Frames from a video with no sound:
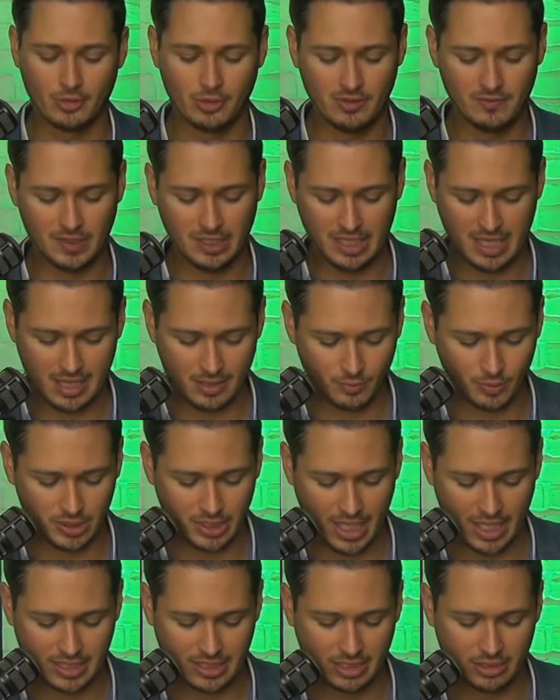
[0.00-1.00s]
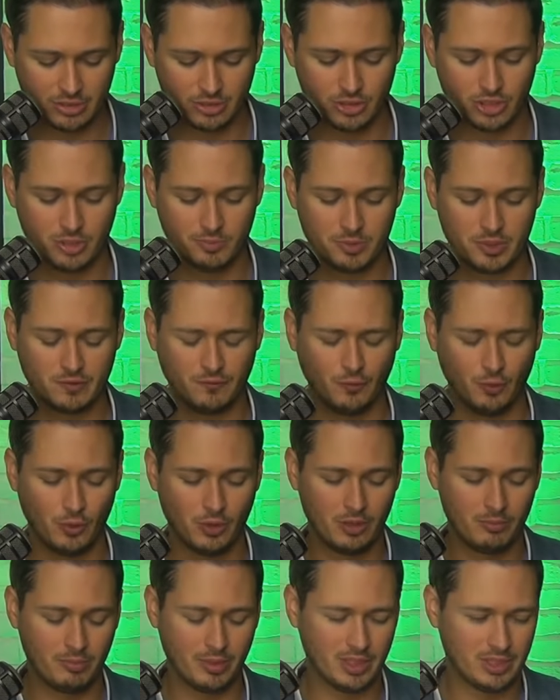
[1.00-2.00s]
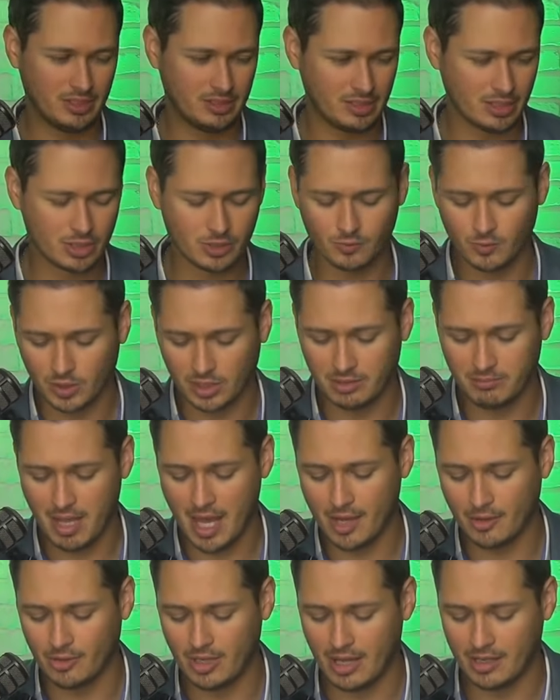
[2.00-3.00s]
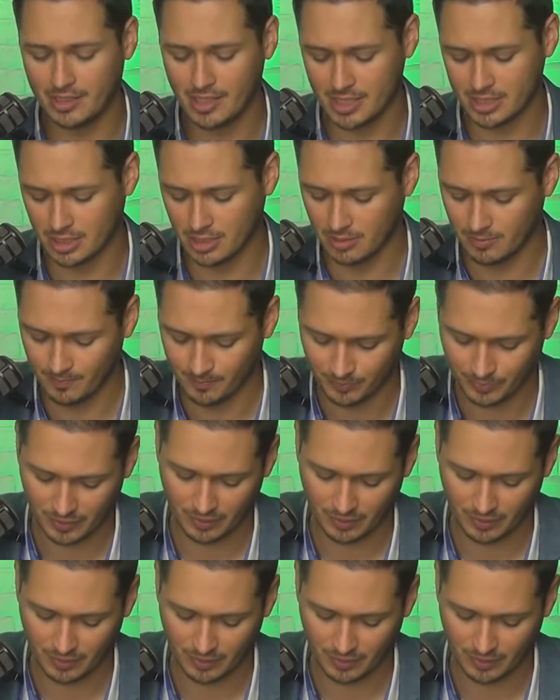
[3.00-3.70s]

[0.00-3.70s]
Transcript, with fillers: I don't even get what that censorship is for, but doesn't really matter now, does it?